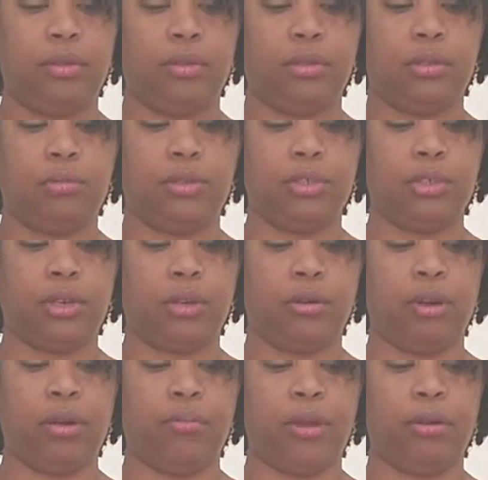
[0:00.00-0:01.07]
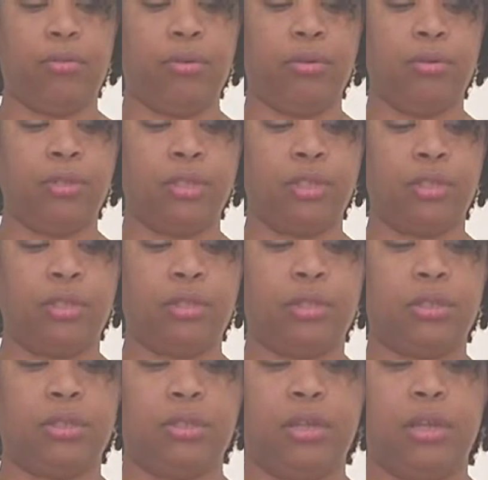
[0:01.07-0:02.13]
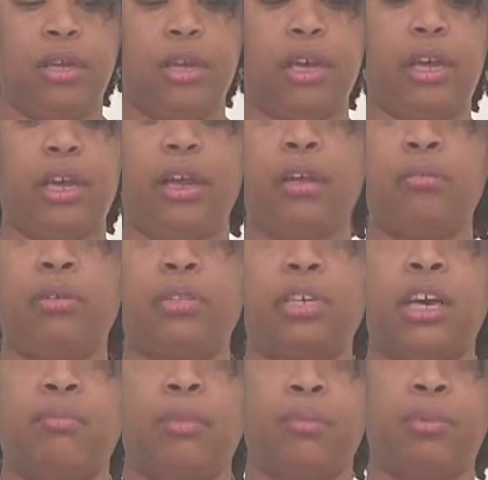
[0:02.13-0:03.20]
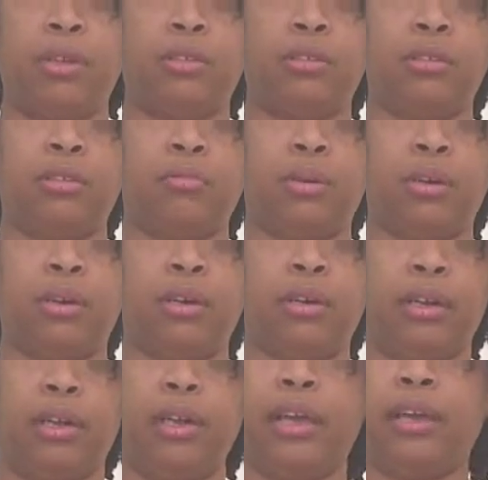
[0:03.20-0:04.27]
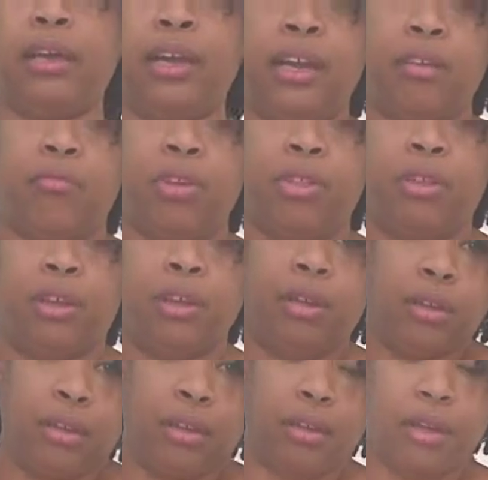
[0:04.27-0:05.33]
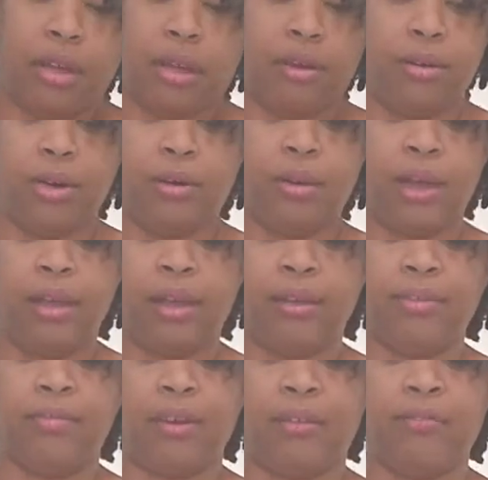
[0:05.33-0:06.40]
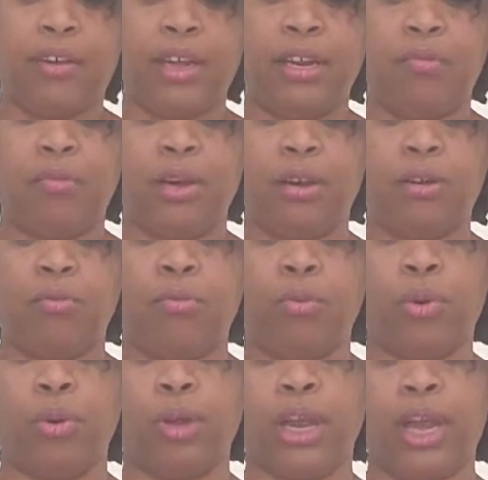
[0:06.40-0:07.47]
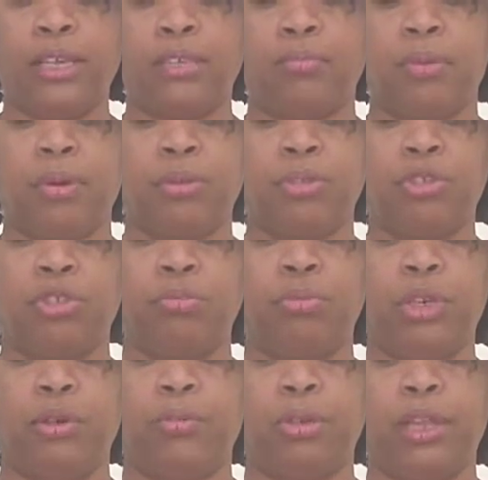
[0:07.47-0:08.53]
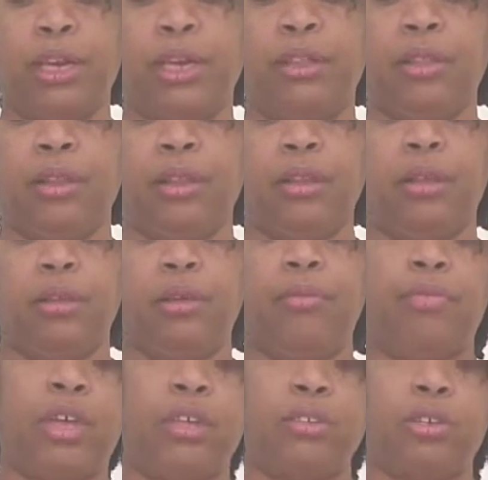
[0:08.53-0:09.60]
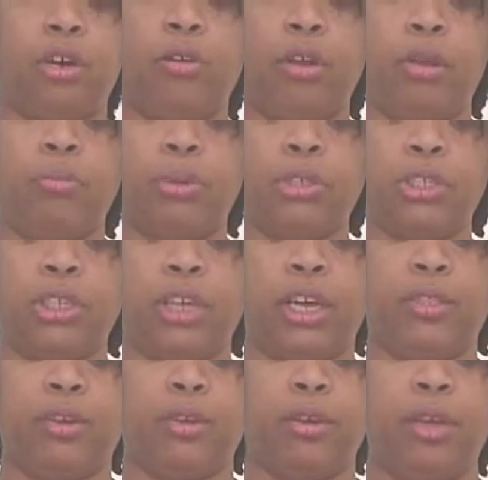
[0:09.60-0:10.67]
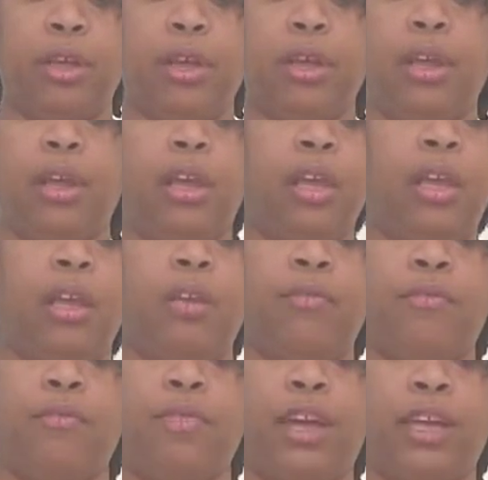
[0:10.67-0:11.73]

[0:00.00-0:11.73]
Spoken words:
So I'm just going to grab my roses, and I always cut my pieces apart. Like, I cut everything. I don't know, I find it better to work as opposed to manipulating things that are already put together. If